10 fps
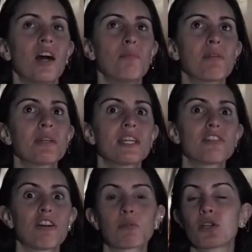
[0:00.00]
maybe
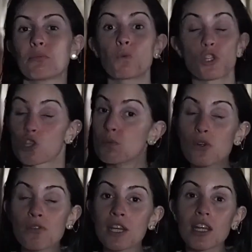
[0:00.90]
if I'm gonna watch a
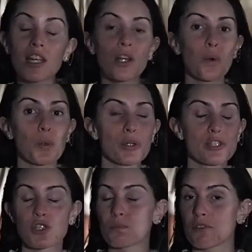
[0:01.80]
movie or
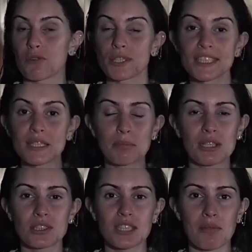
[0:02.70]
just before
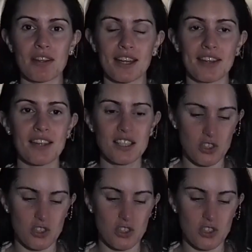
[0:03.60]
sleeping or something like that,